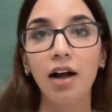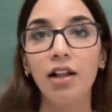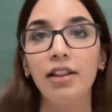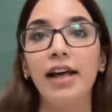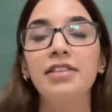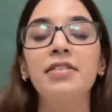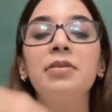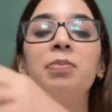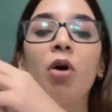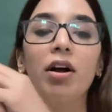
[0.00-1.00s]
Let's
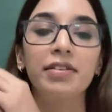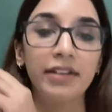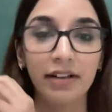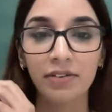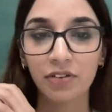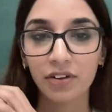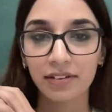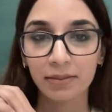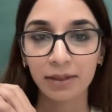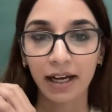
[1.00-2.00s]
pause here for
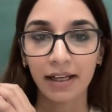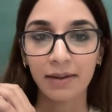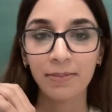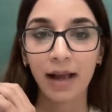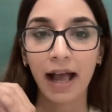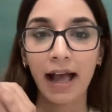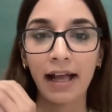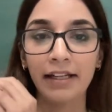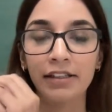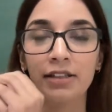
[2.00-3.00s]
some time
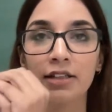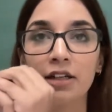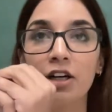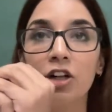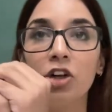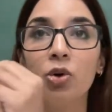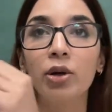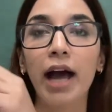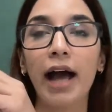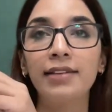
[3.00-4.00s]
and
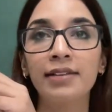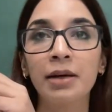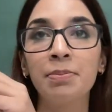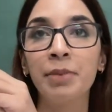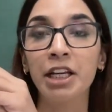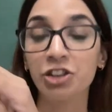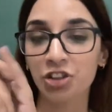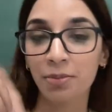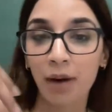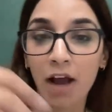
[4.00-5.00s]
look at some
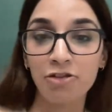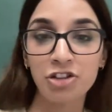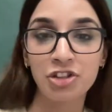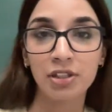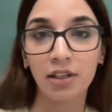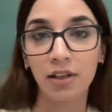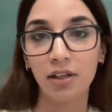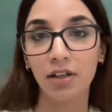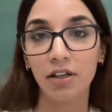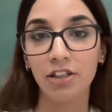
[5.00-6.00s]
major privacy
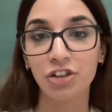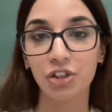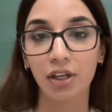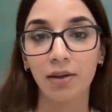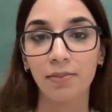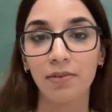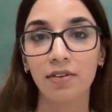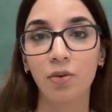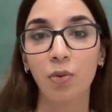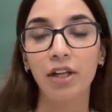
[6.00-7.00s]

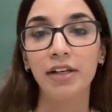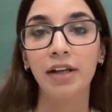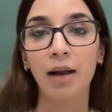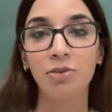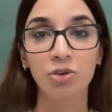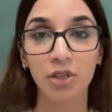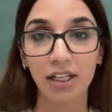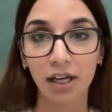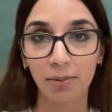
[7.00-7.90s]
regimes when it comes to data